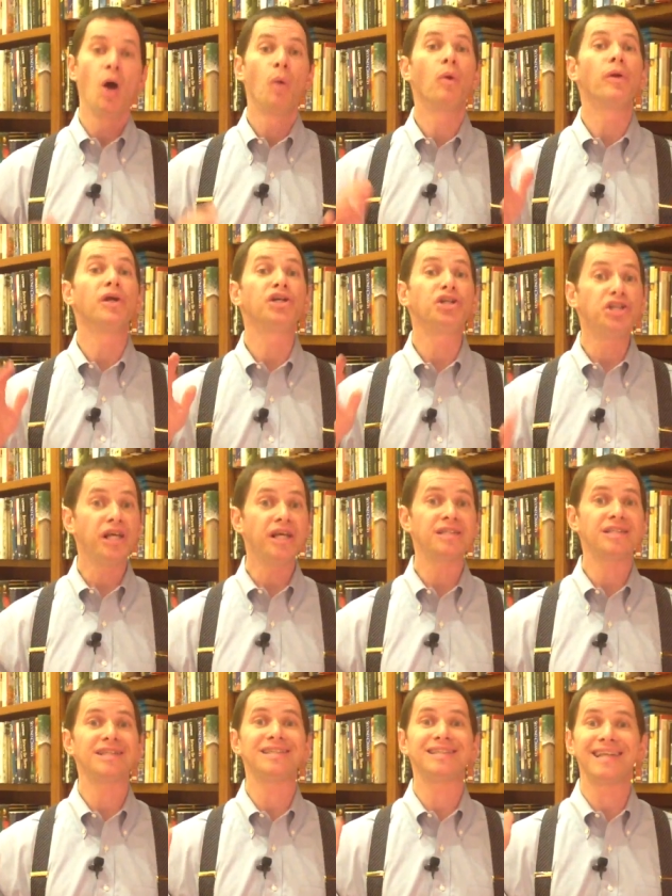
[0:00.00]
Whereas she
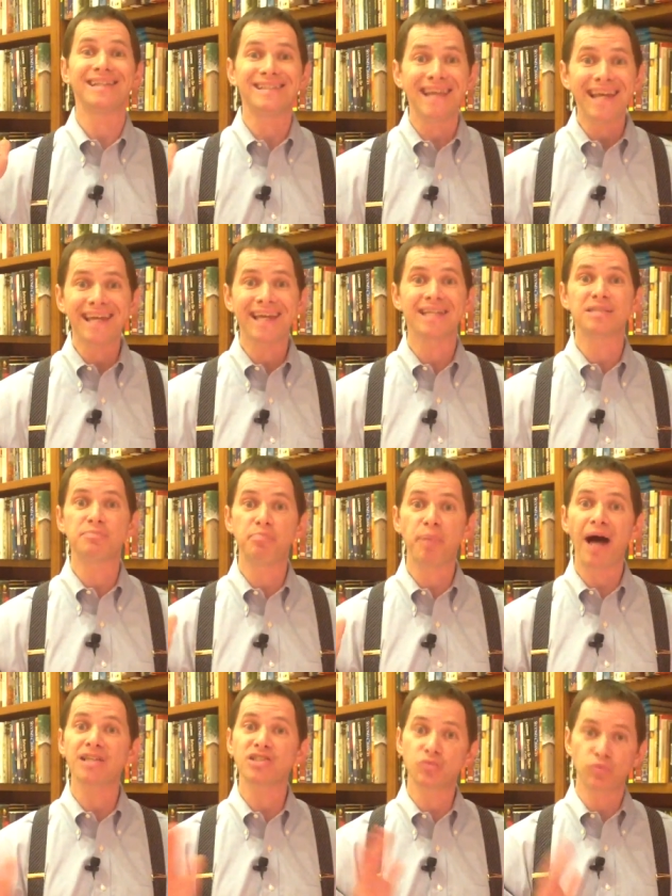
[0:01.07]
is a tzaddikis
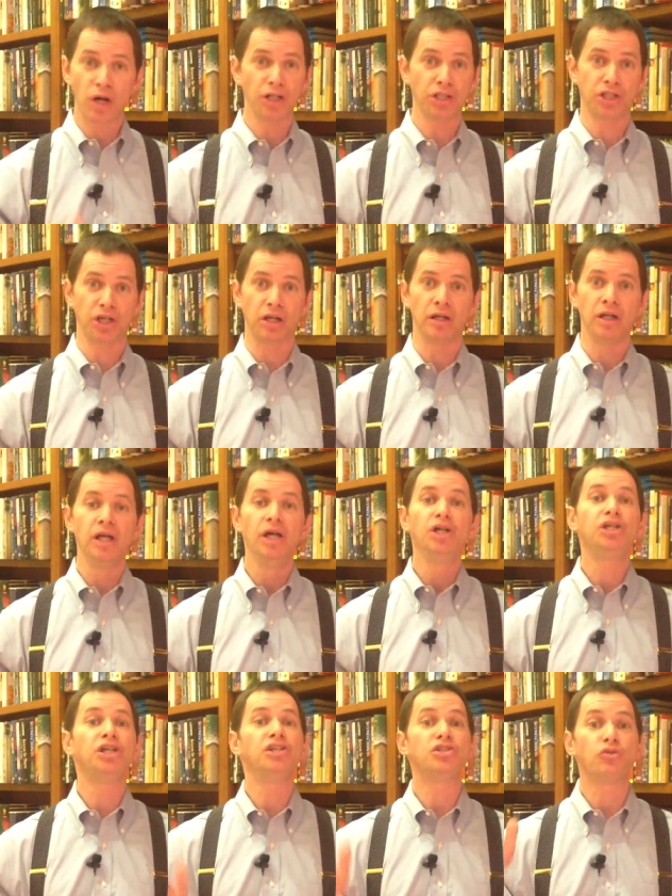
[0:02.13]
bas rasha.
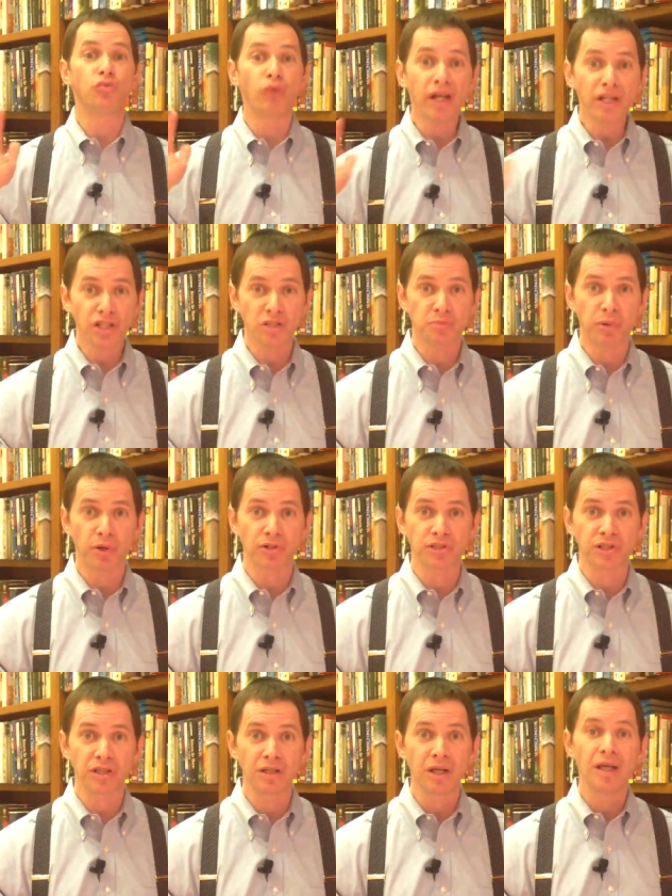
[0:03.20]
She's a righteous
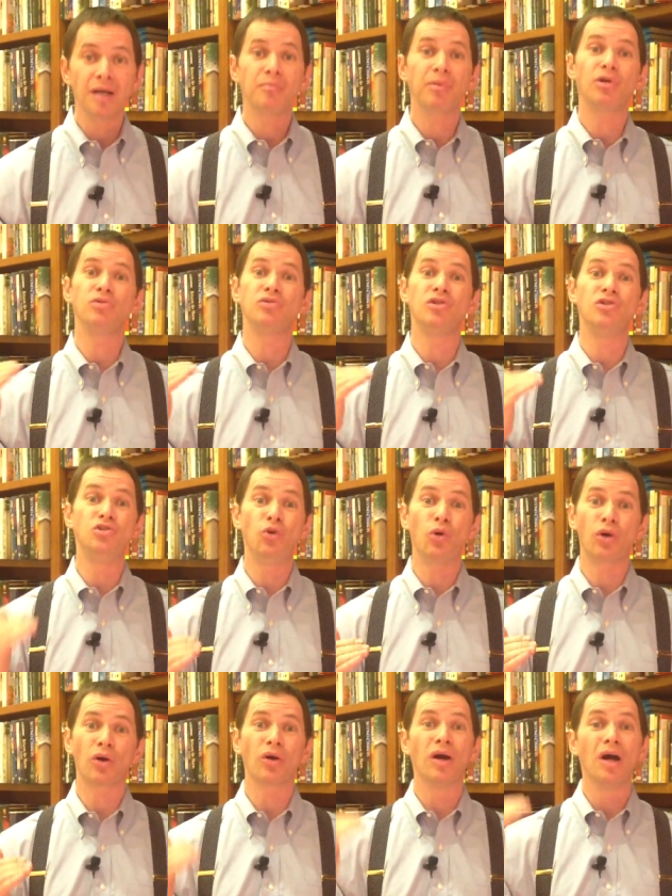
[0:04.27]
person, but who's the
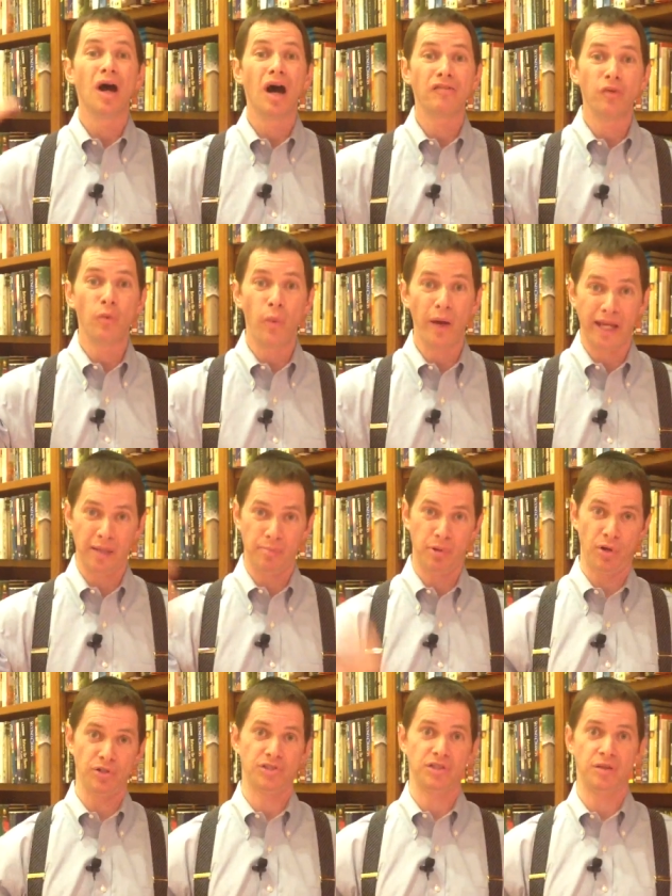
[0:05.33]
daughter of a wicked
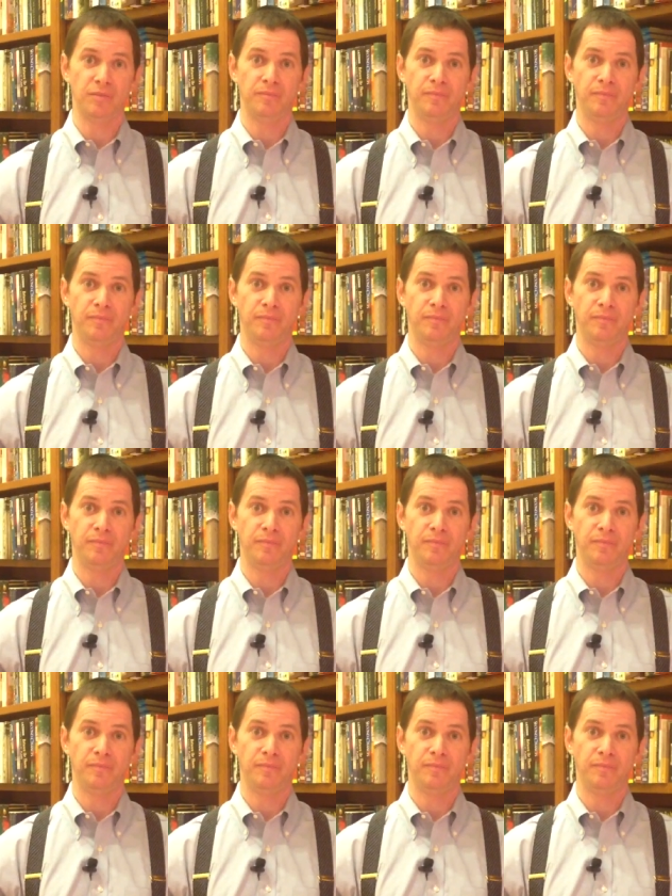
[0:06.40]
person.